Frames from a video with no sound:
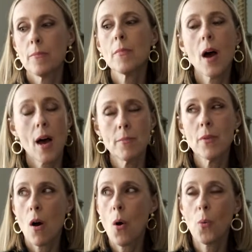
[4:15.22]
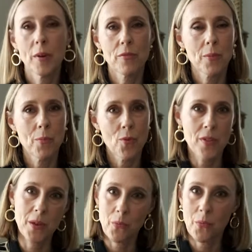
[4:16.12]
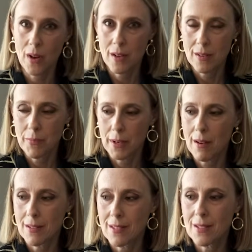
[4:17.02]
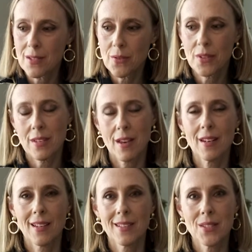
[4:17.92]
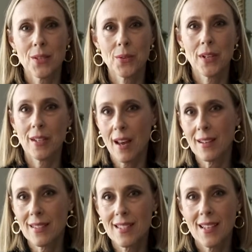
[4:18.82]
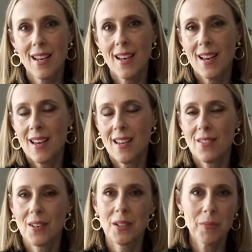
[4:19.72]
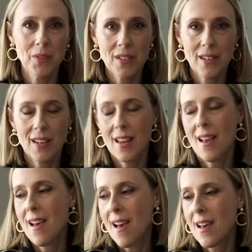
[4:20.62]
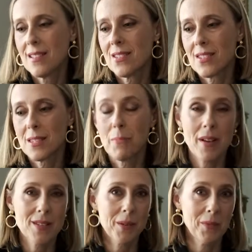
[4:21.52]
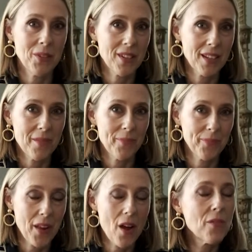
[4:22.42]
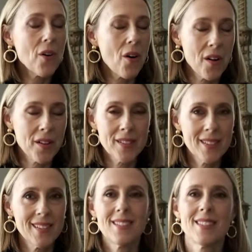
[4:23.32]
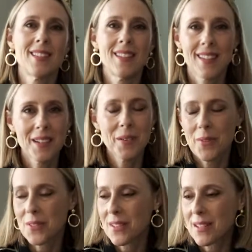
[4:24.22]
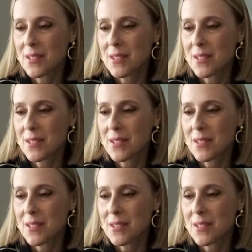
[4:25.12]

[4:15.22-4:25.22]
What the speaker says: I'm hoping for more than one because it is so exciting to connect in our community, and it's just the best community of all is the knitting community.